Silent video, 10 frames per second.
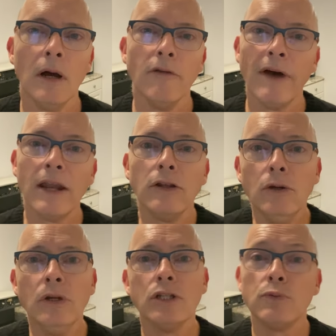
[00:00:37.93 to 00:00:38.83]
Vinyl
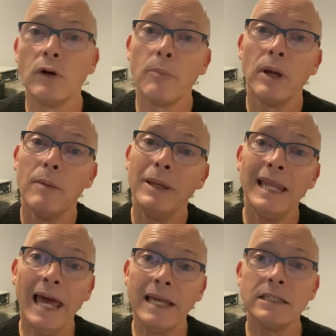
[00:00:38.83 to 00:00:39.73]
units were up a bit
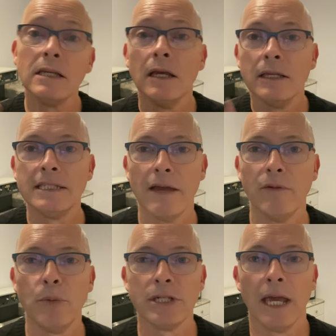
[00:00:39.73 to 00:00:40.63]
less,
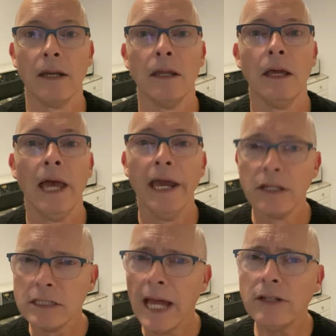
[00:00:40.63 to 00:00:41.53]
7%. And
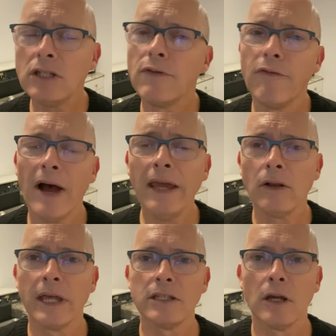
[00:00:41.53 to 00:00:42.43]
it's not just
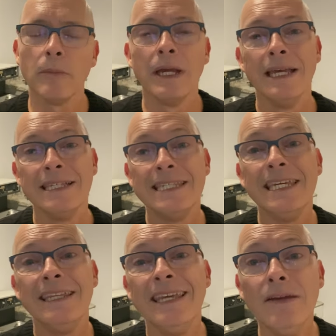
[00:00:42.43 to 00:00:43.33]
vinyl that's up.
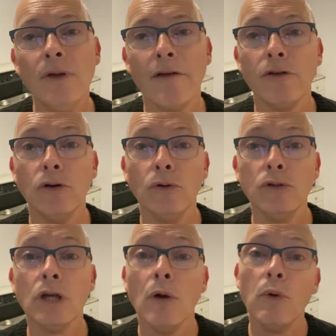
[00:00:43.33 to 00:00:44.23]
CD
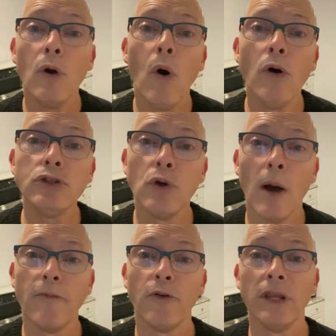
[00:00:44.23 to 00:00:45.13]
revenues were also
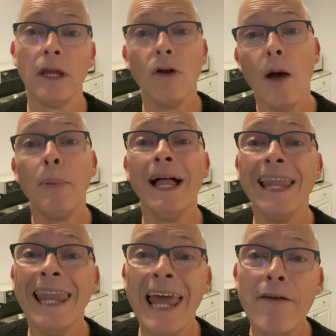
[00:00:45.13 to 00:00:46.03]
up for the year, up
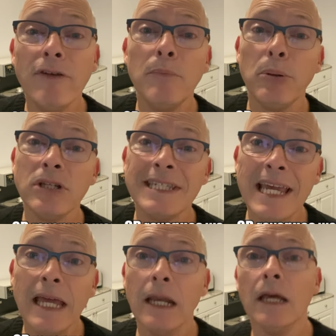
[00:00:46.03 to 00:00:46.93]
11%